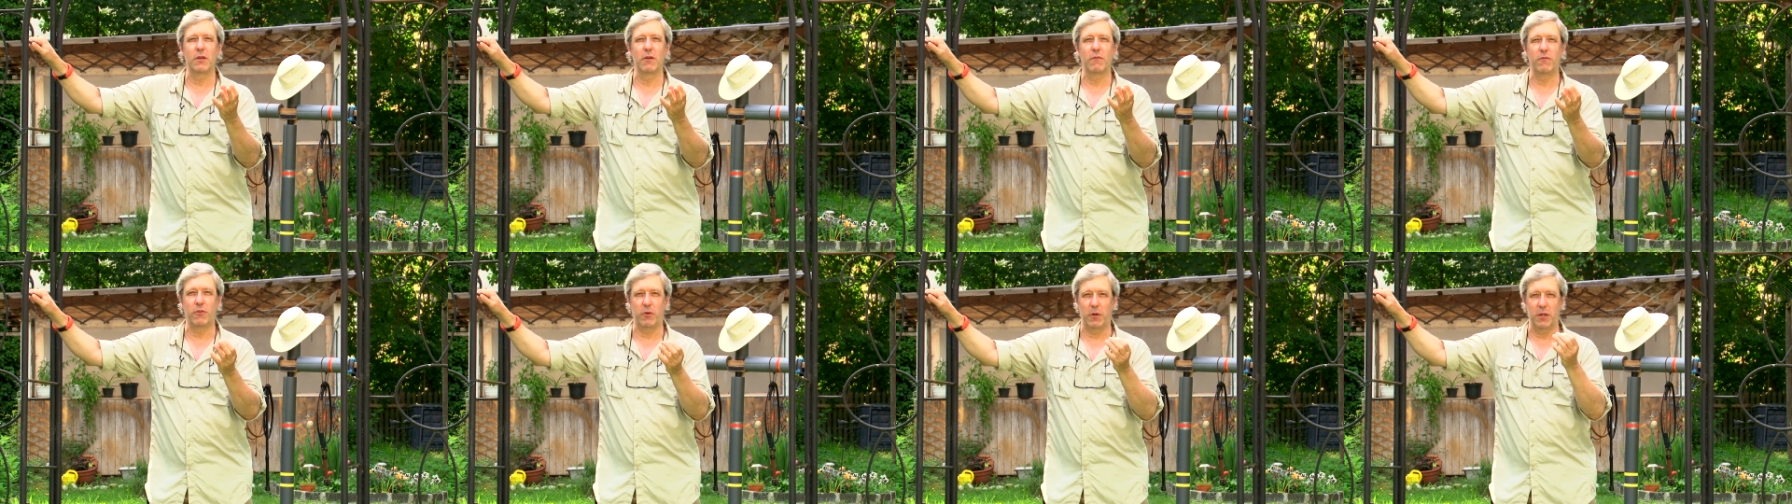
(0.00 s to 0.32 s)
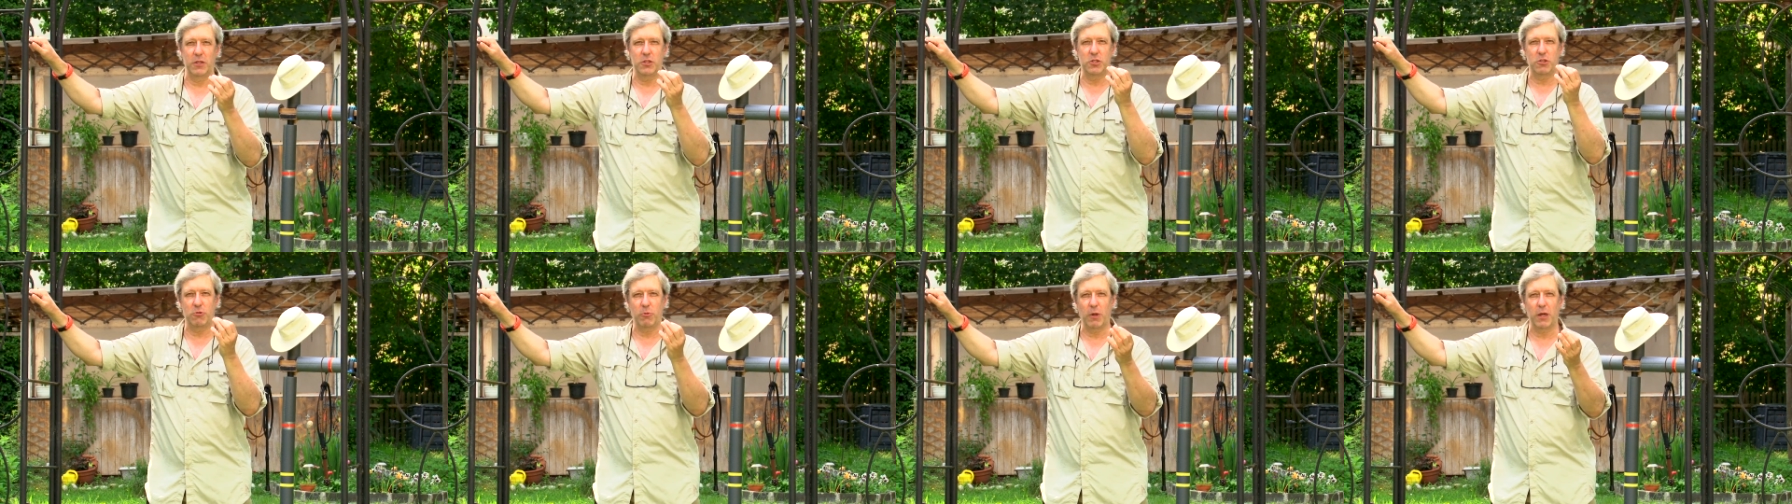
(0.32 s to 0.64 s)
for
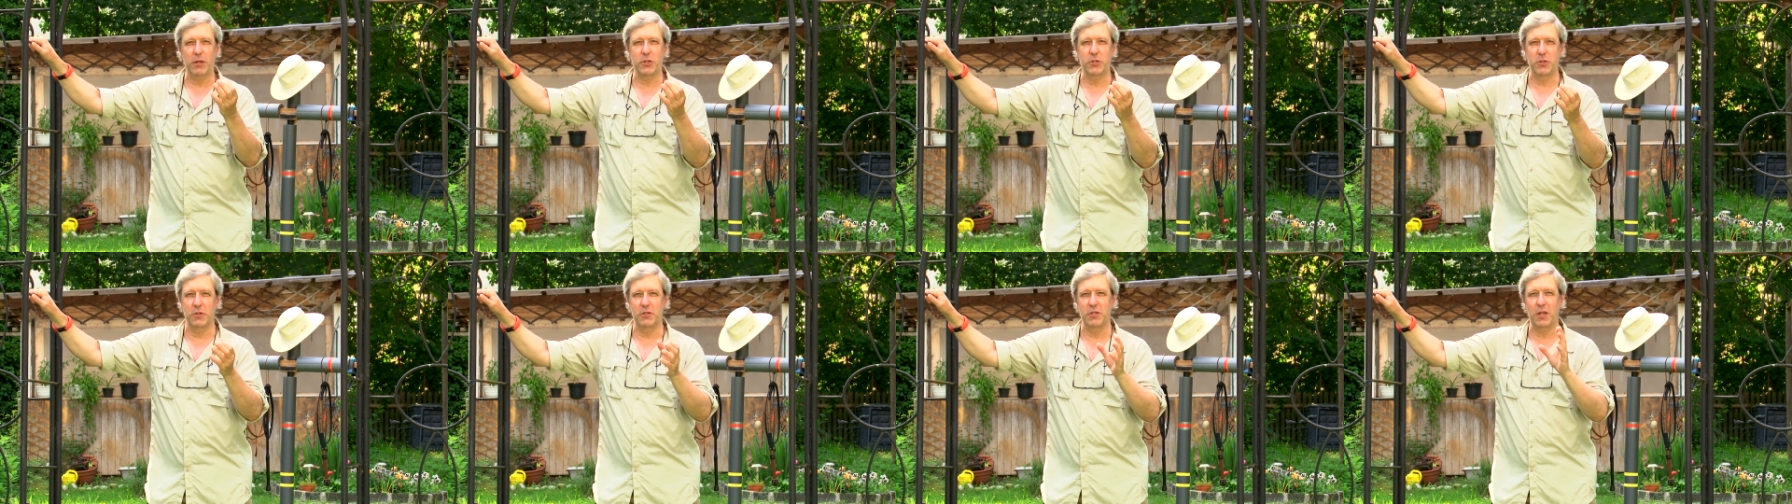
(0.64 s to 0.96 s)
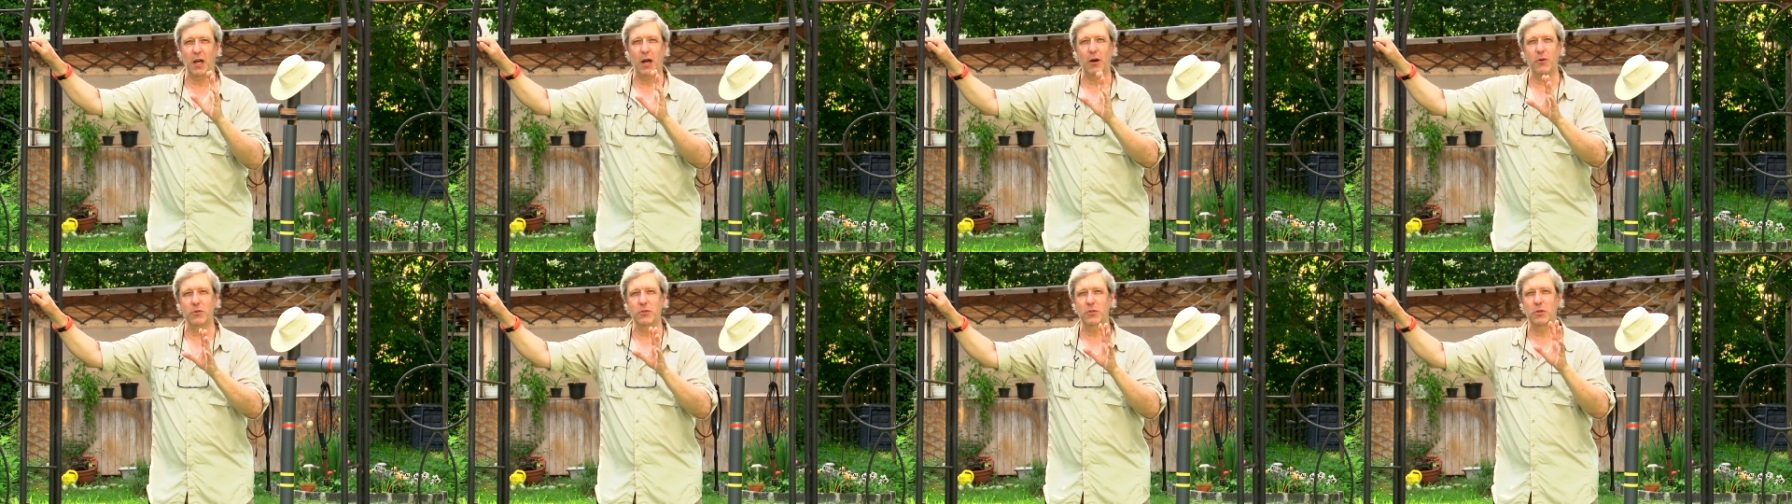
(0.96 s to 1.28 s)
instructions
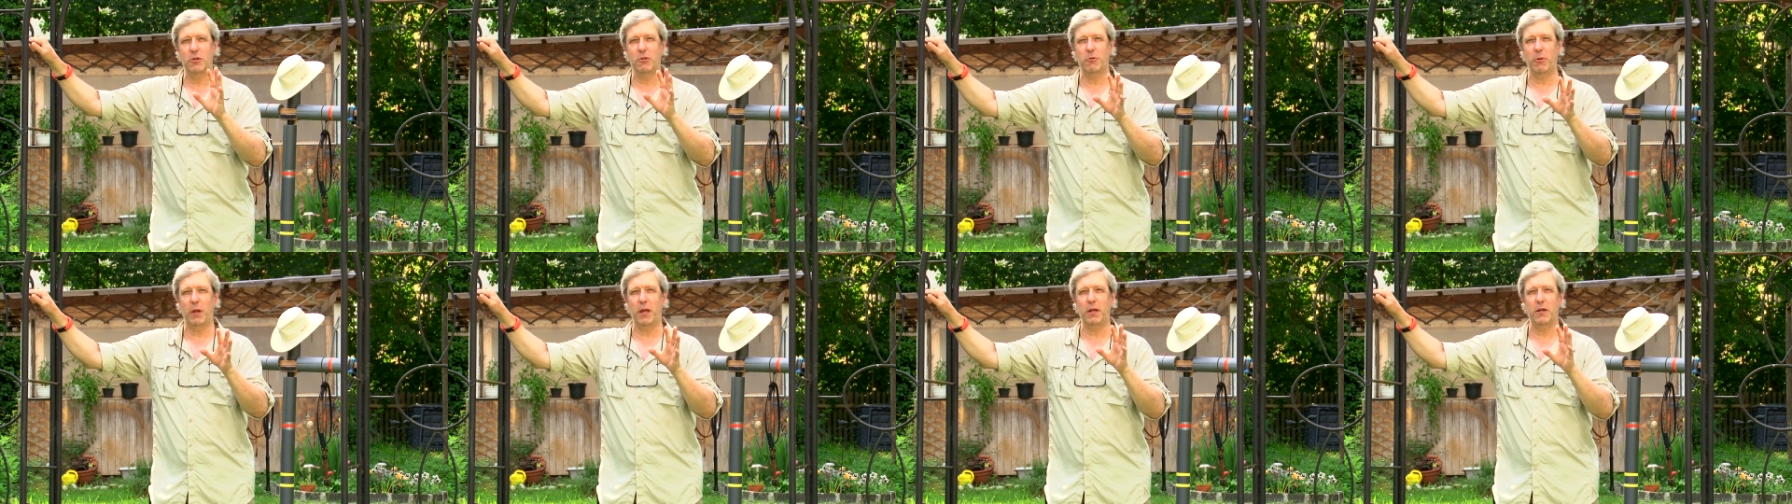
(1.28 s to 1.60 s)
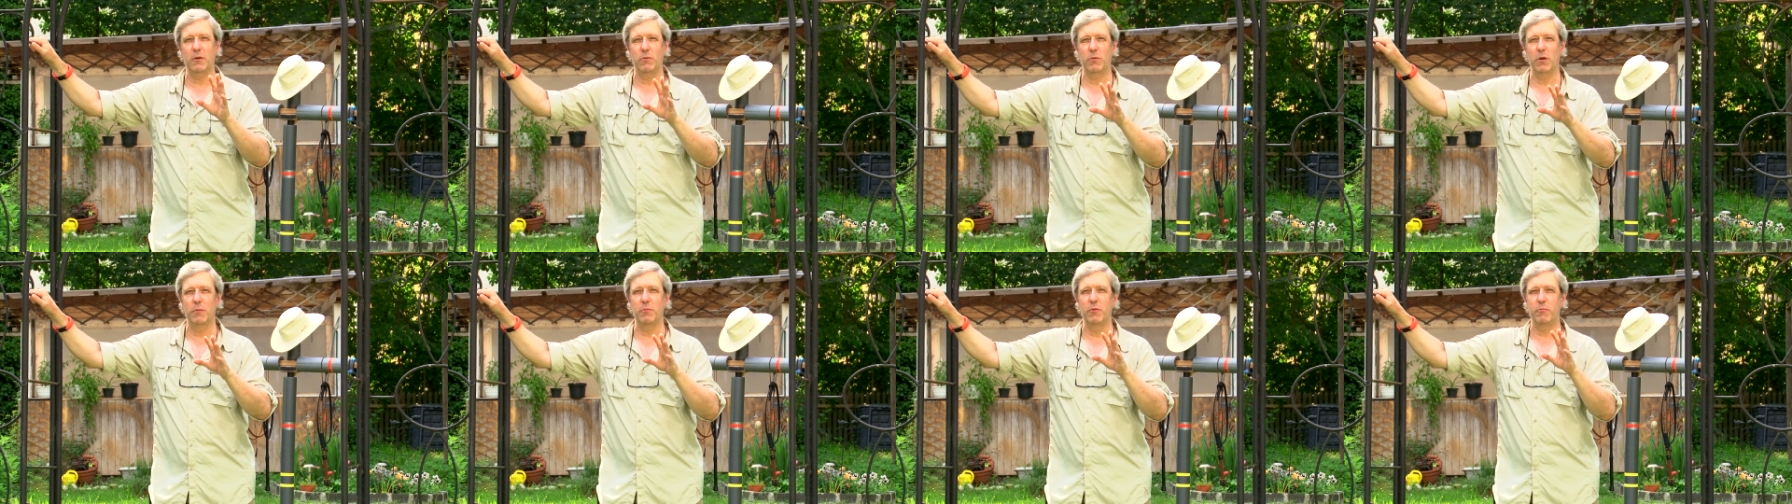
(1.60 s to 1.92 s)
how to crack
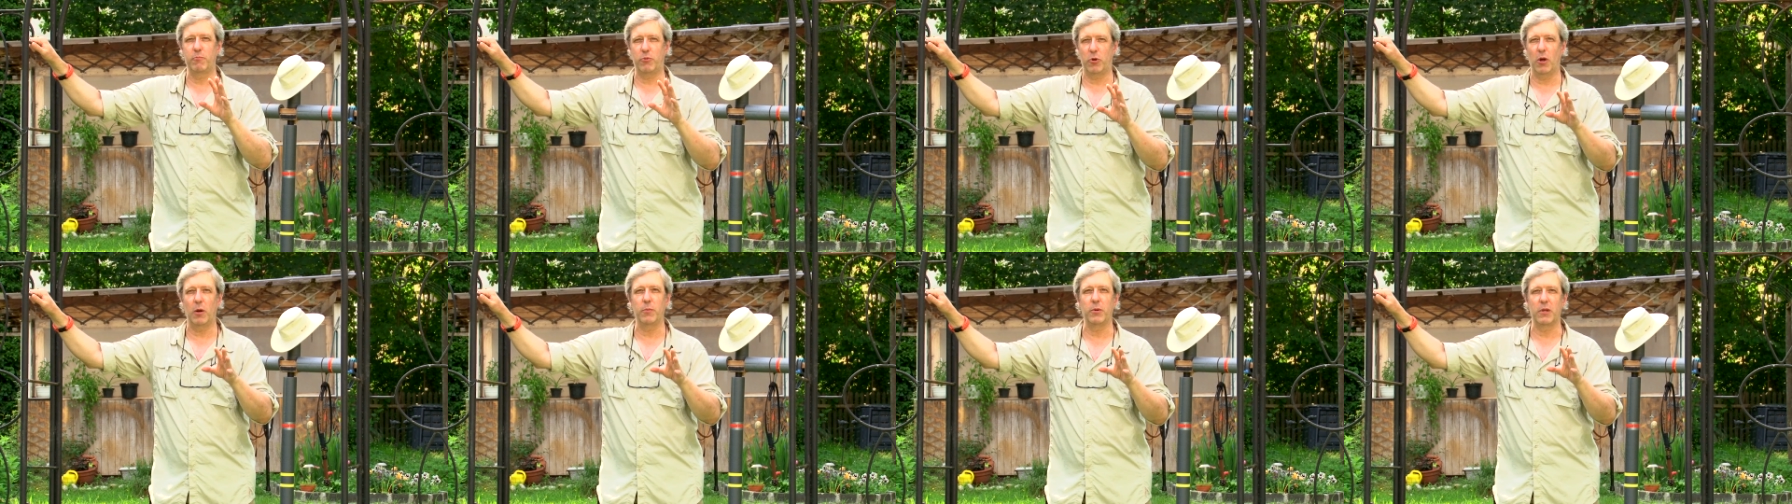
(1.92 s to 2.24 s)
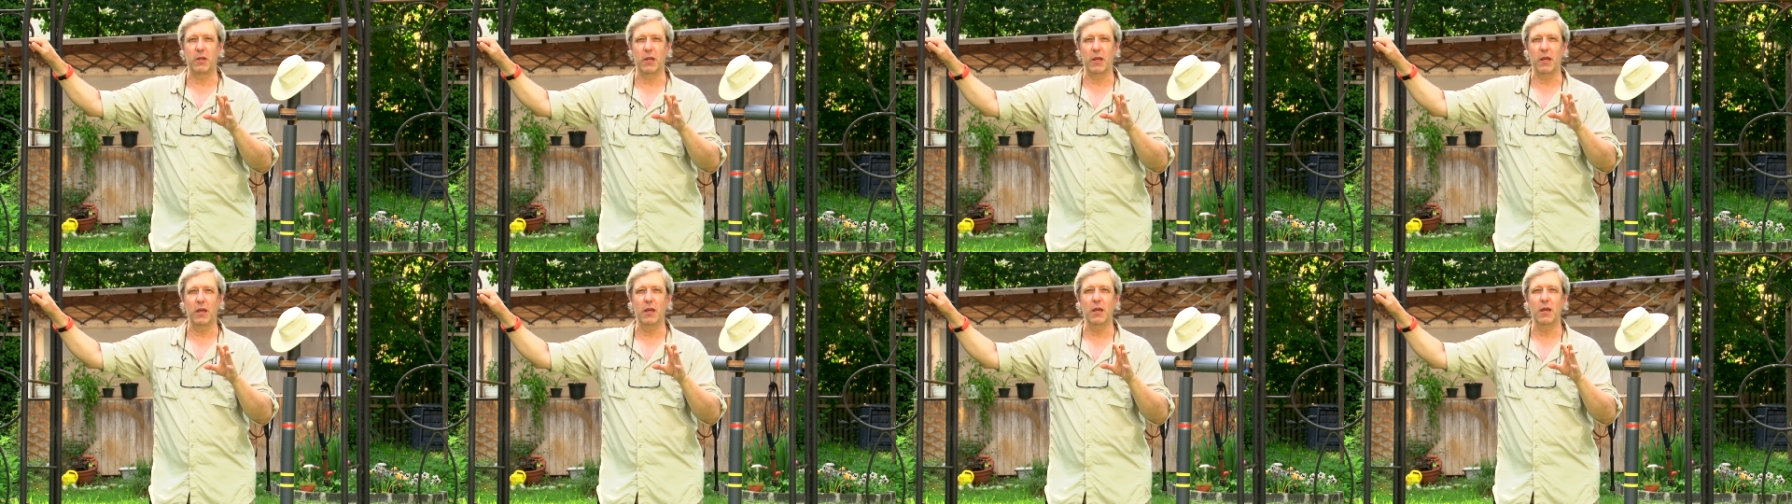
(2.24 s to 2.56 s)
a whip
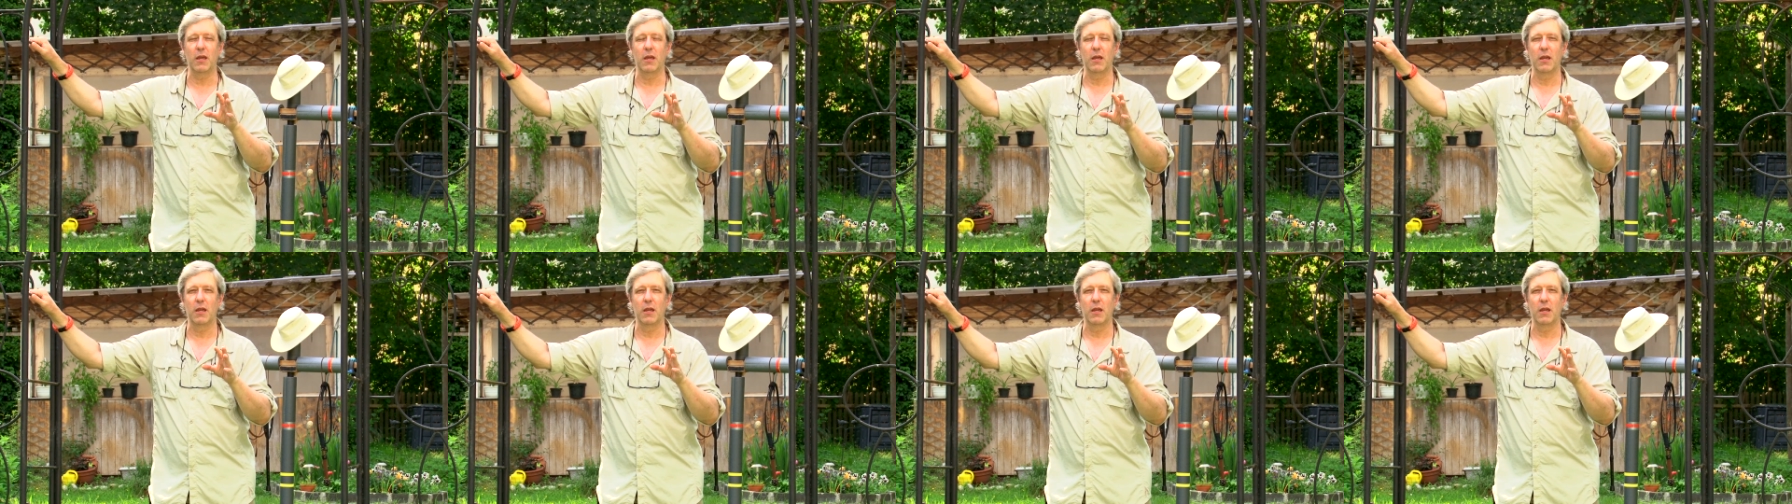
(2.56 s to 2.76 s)
properly,